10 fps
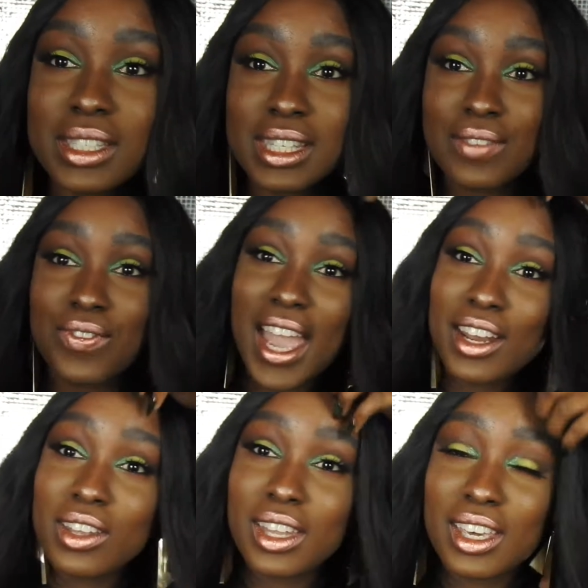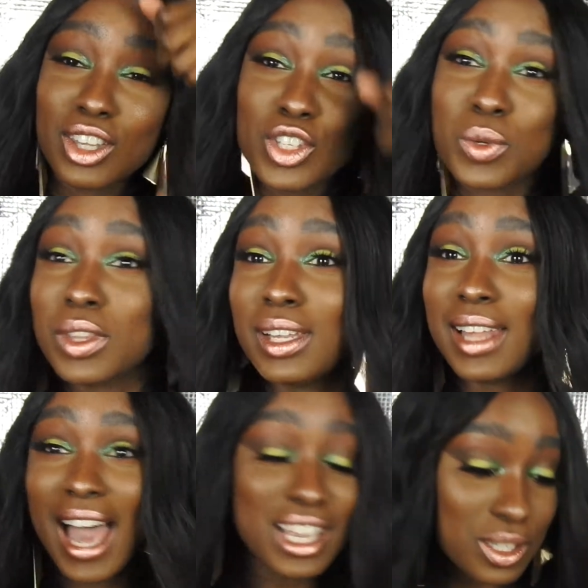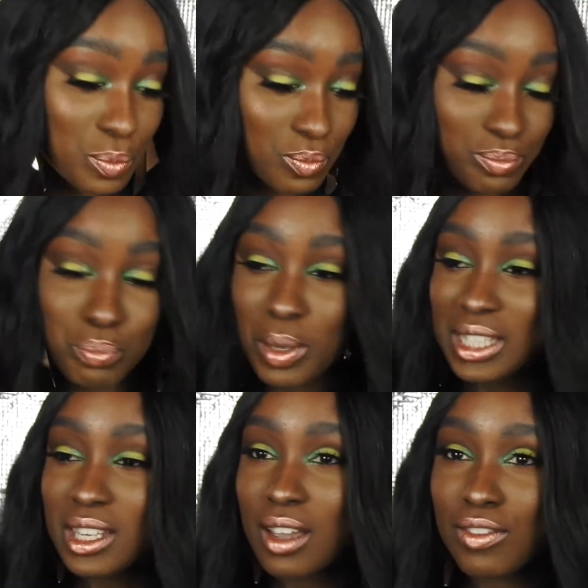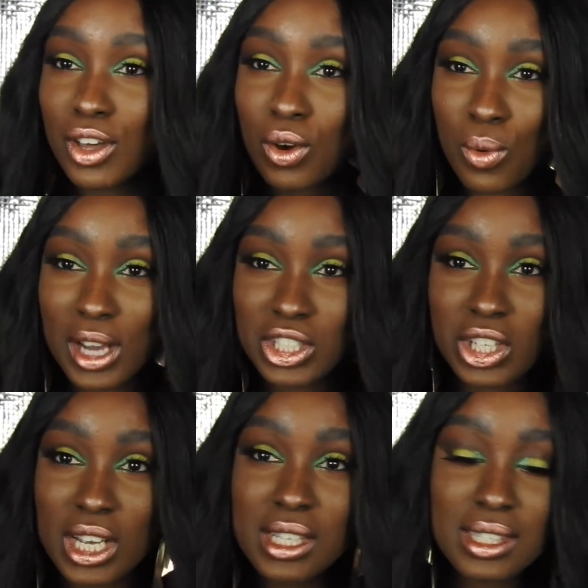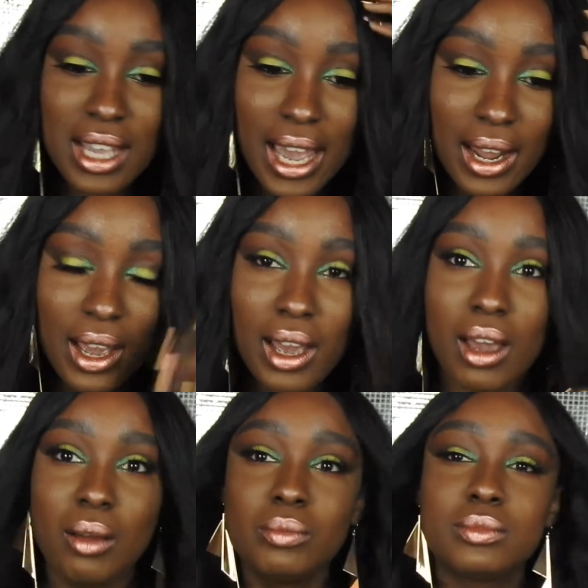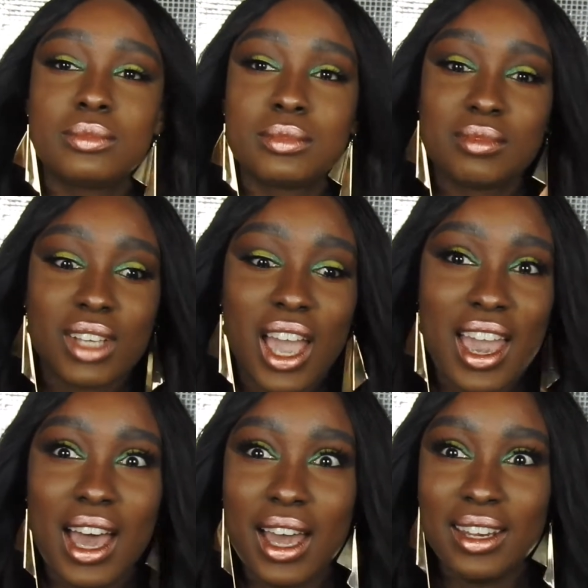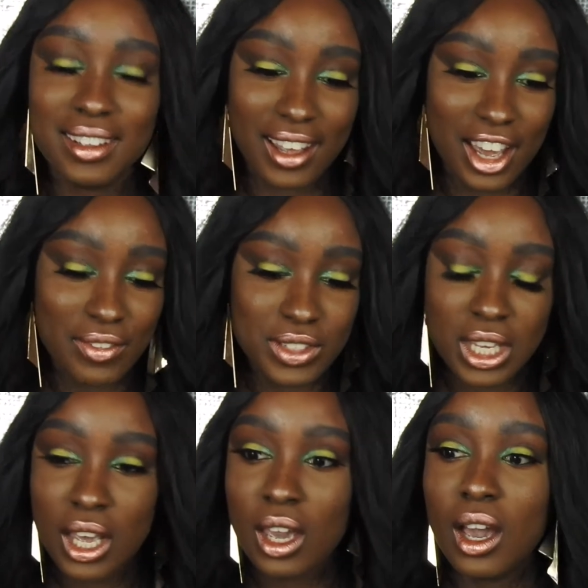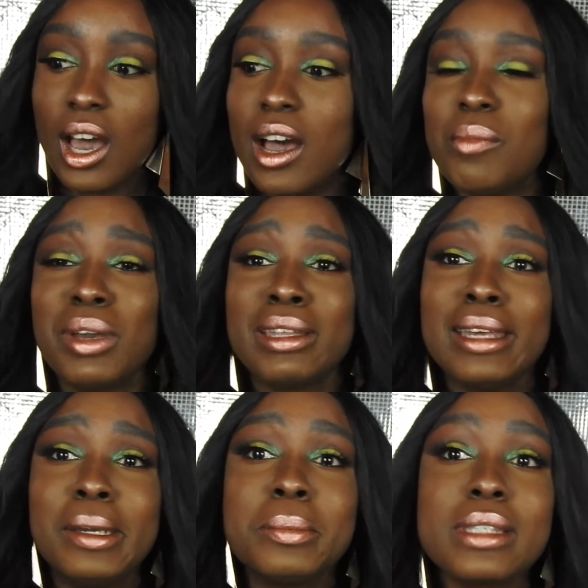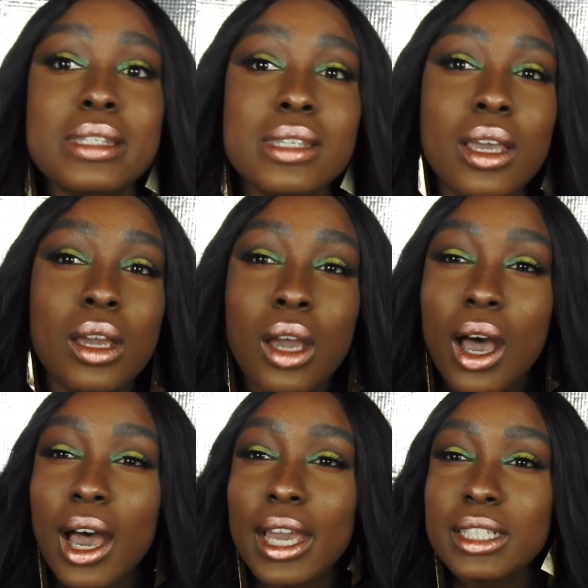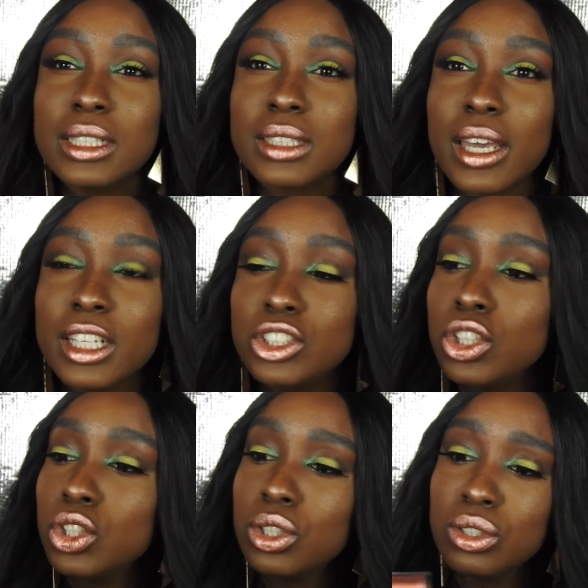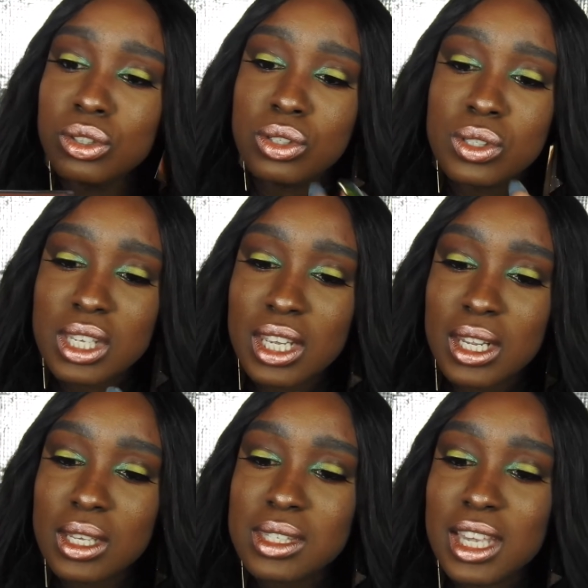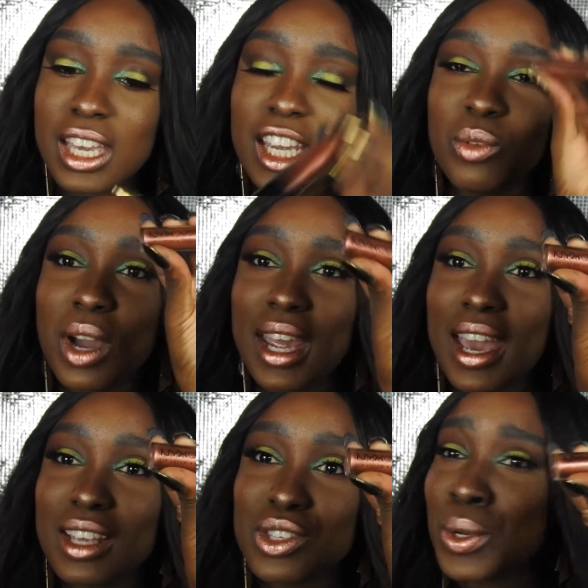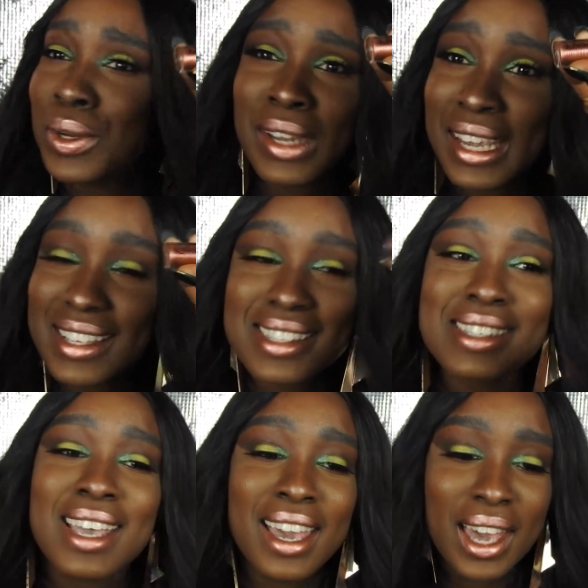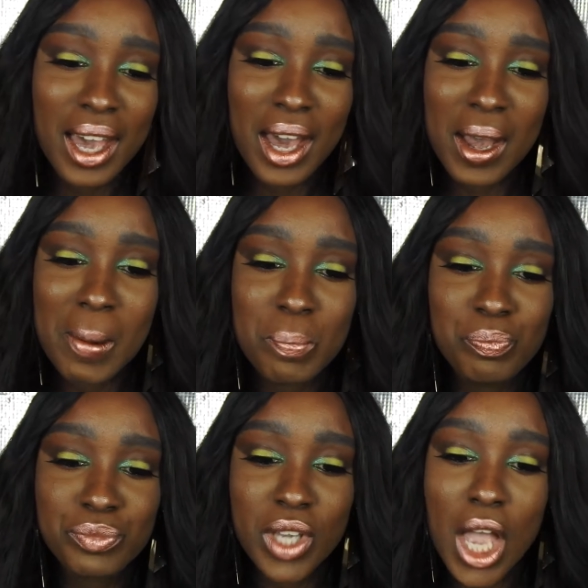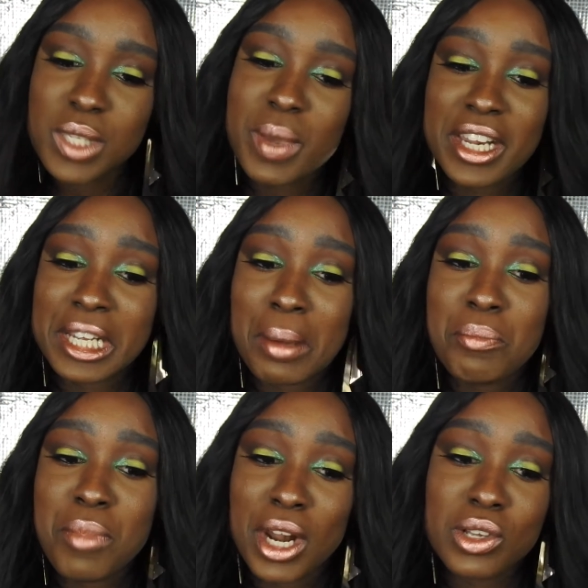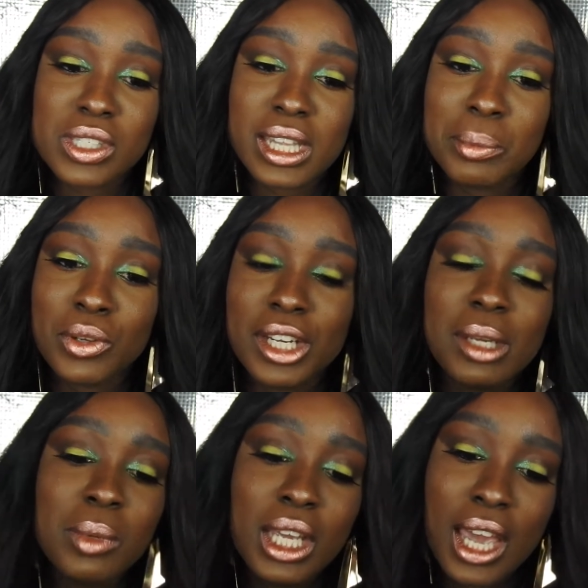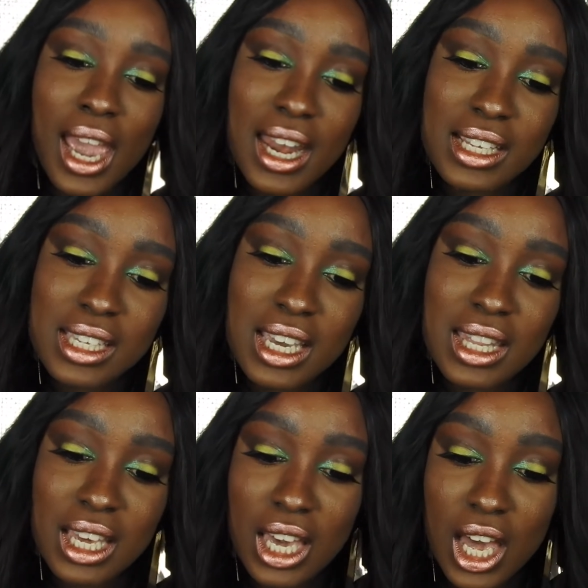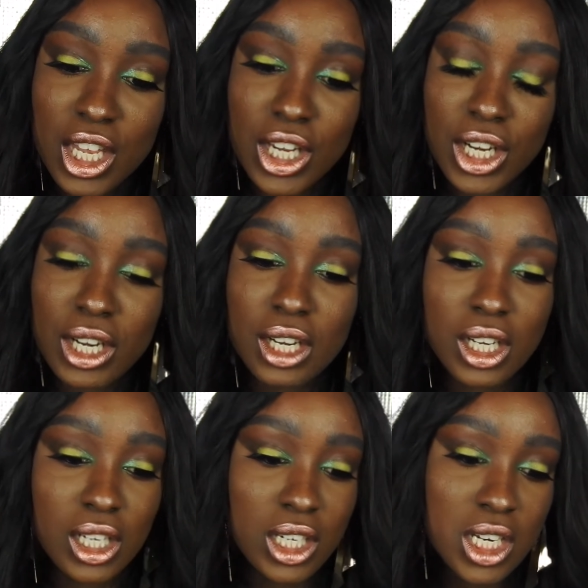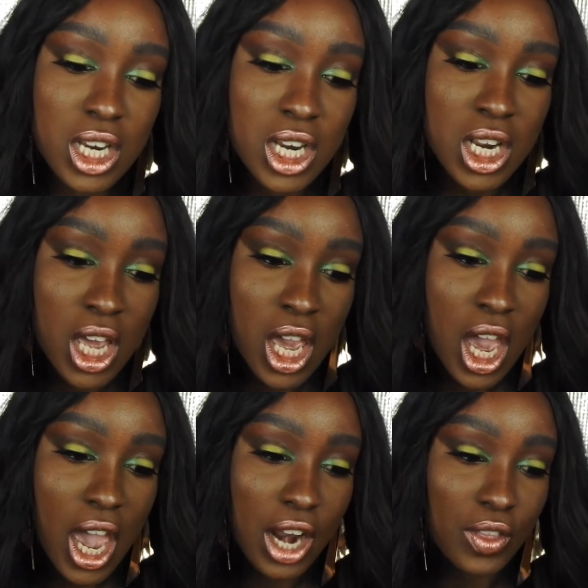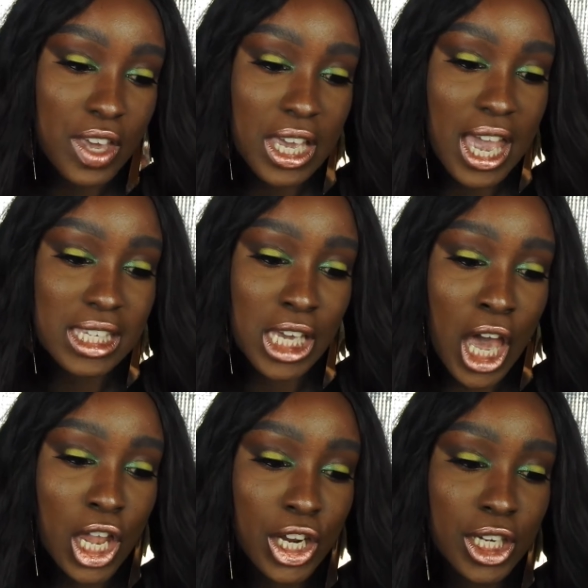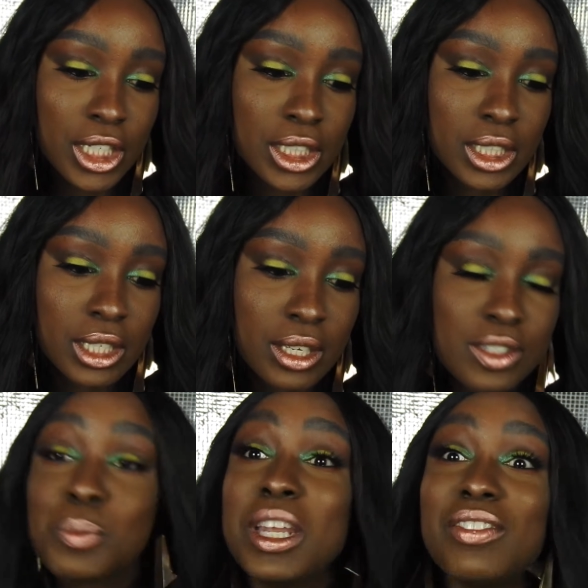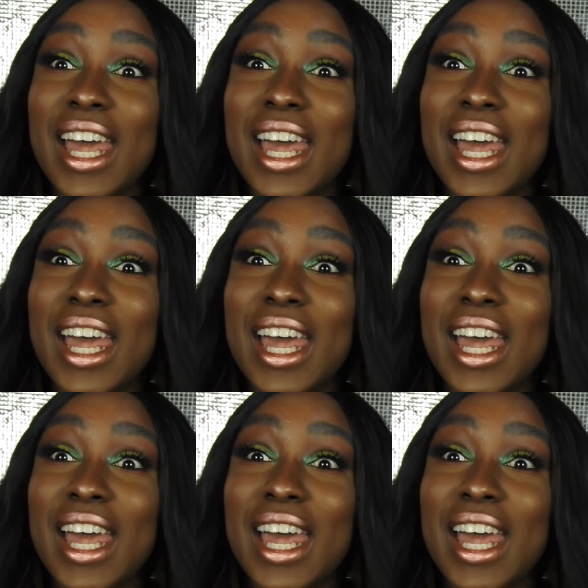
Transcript: this is the final look. Those are the last bits of the questions that um, I had left. Um, my lips, I decided to use, it is the N Y X or NYX um, Cosmetic Metals Lip Cream, and it's in the color, I don't think it has a color, Speed of